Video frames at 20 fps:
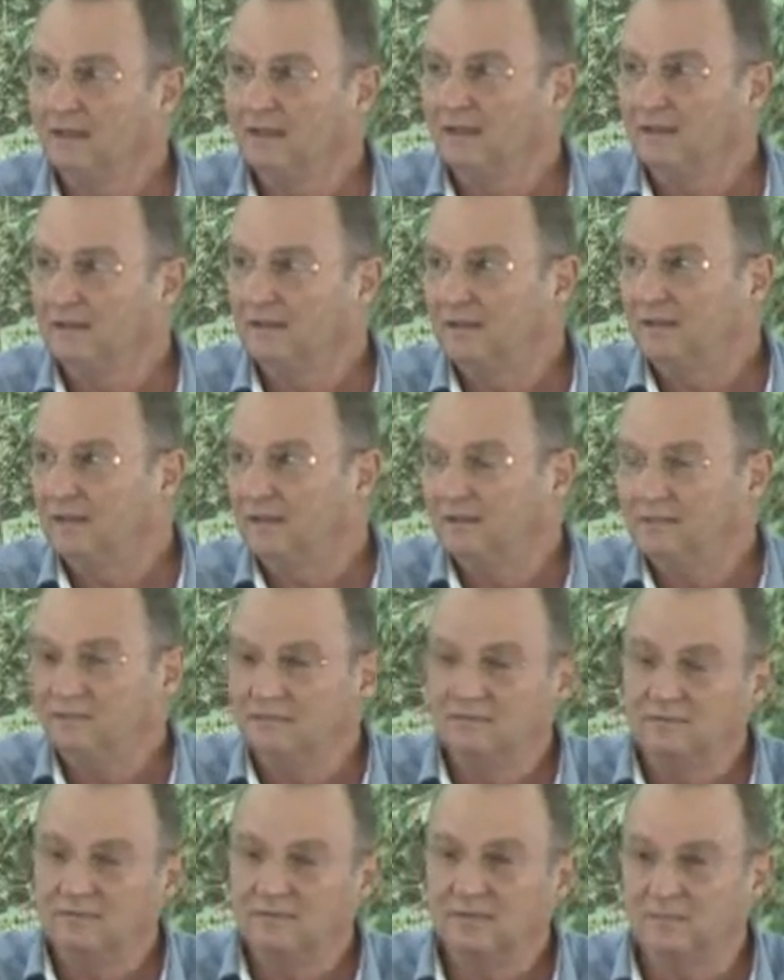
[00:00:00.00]
and
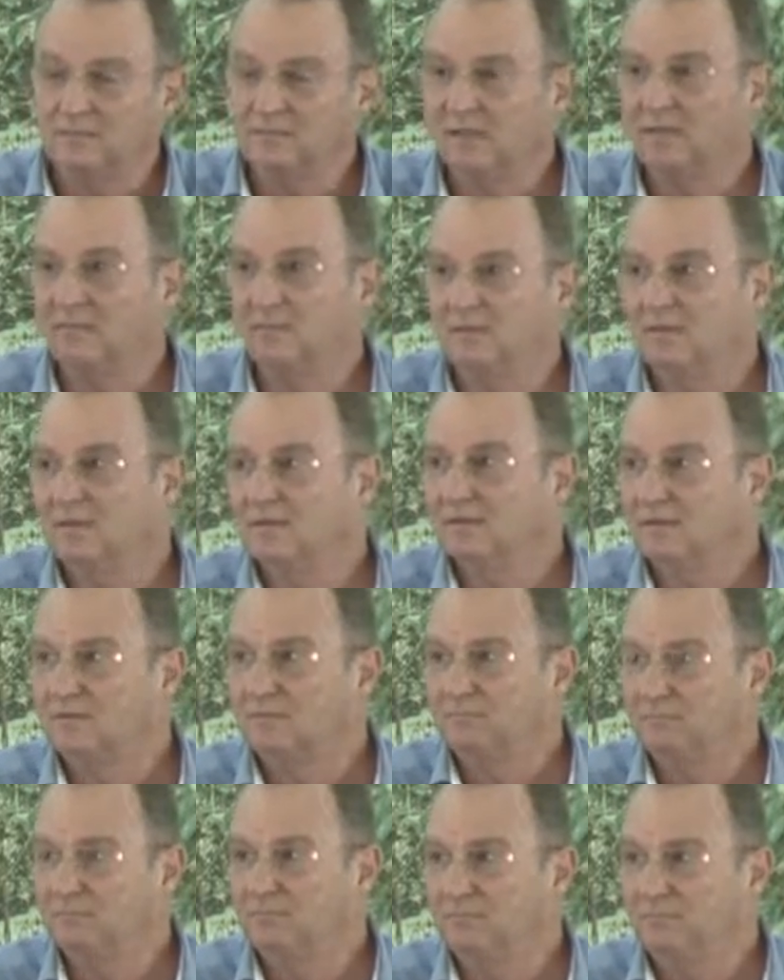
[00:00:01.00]
then sometimes it's
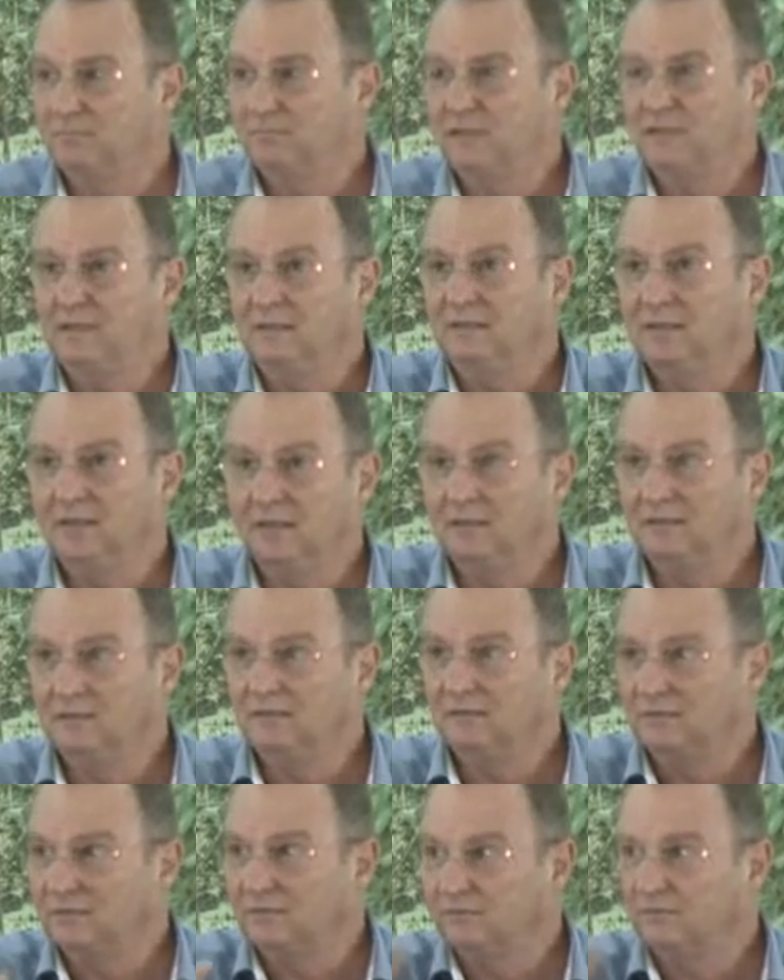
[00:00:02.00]
being done in
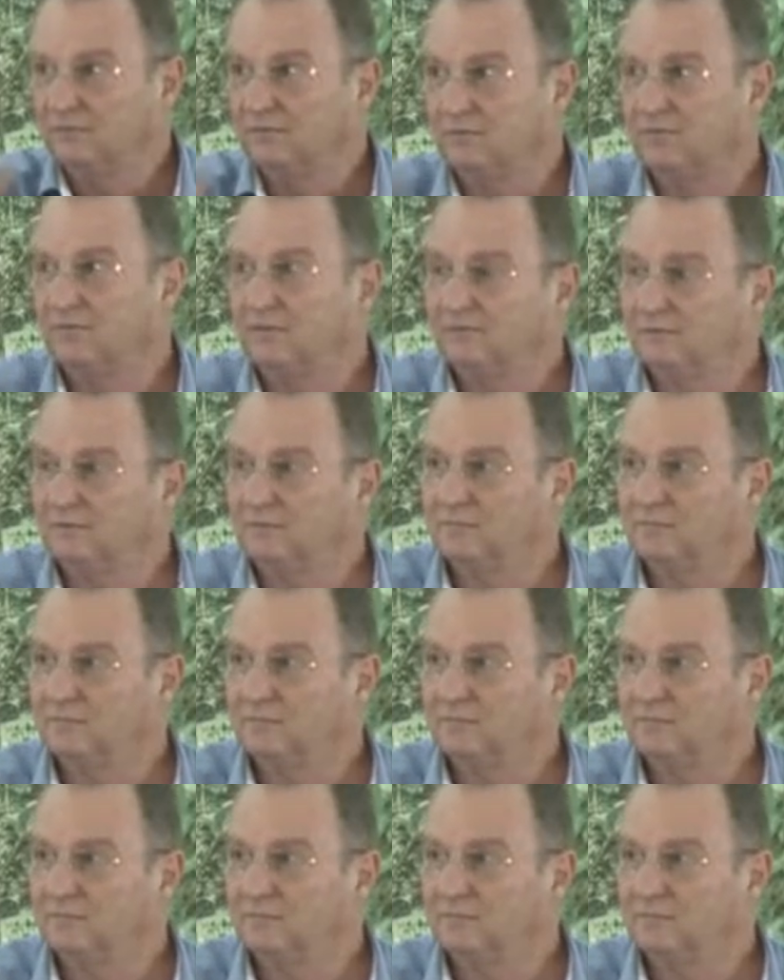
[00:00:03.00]
order to show off,